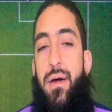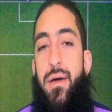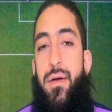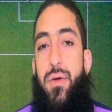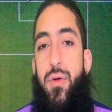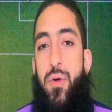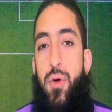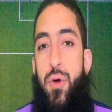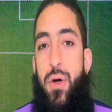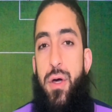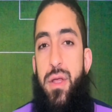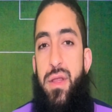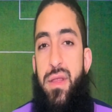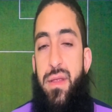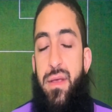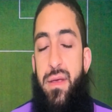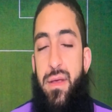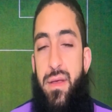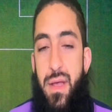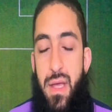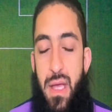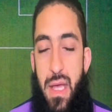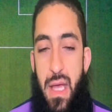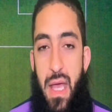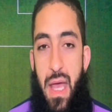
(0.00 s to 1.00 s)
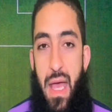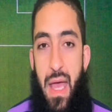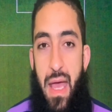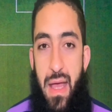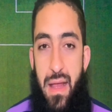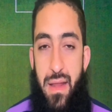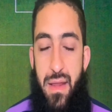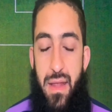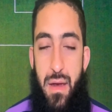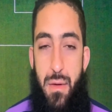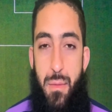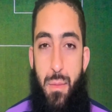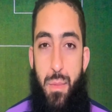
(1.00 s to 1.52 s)
good,
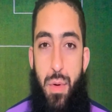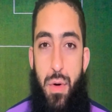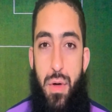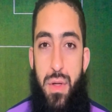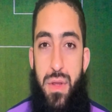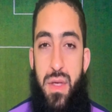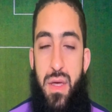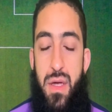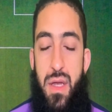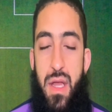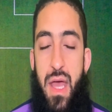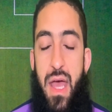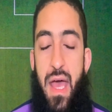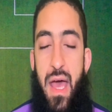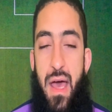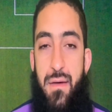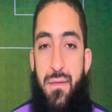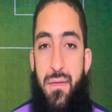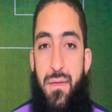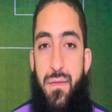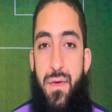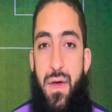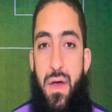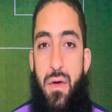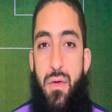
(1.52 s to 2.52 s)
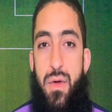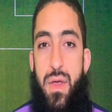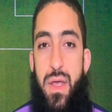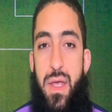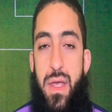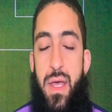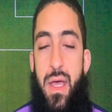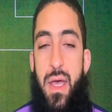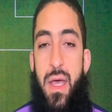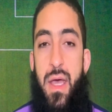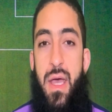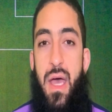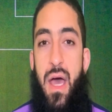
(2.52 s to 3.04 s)
and they're both going to have very
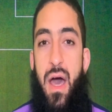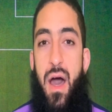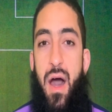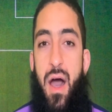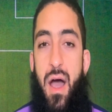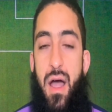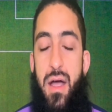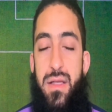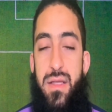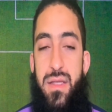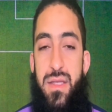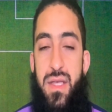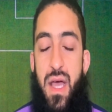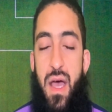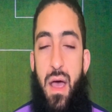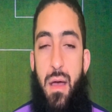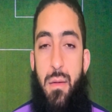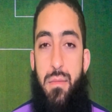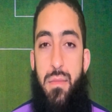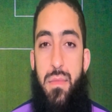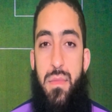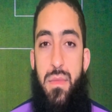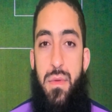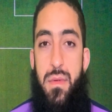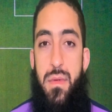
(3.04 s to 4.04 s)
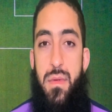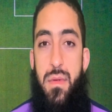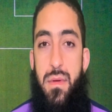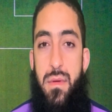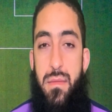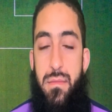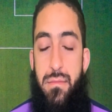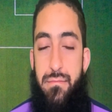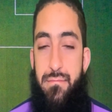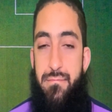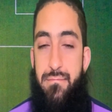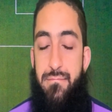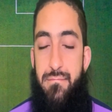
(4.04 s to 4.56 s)
hard time
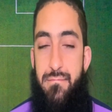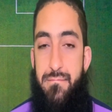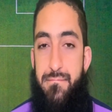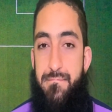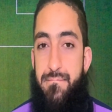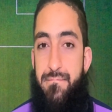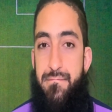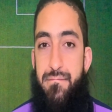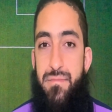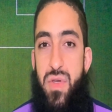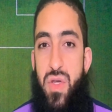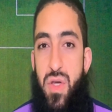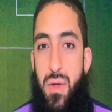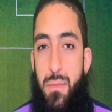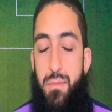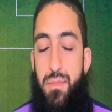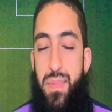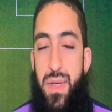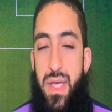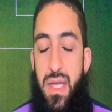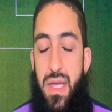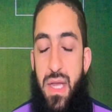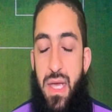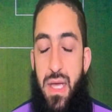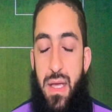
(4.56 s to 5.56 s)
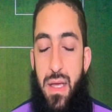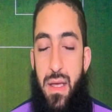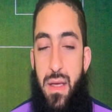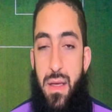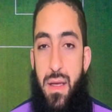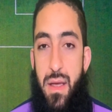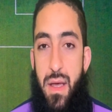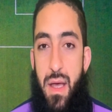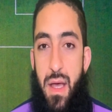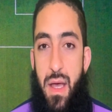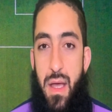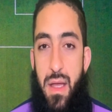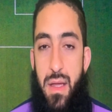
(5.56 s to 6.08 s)
competing.
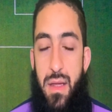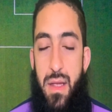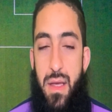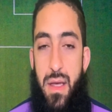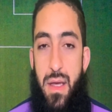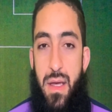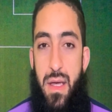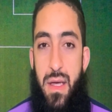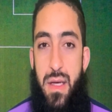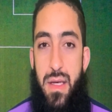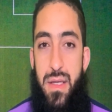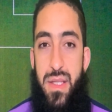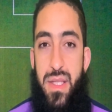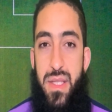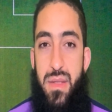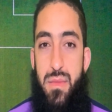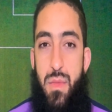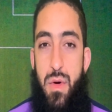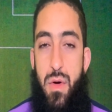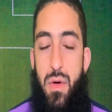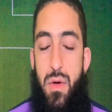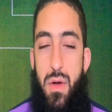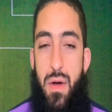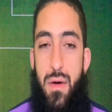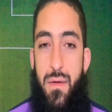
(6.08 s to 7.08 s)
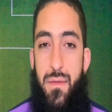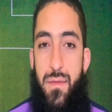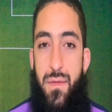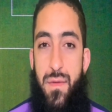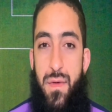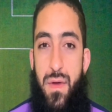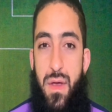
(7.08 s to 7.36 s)
And it's going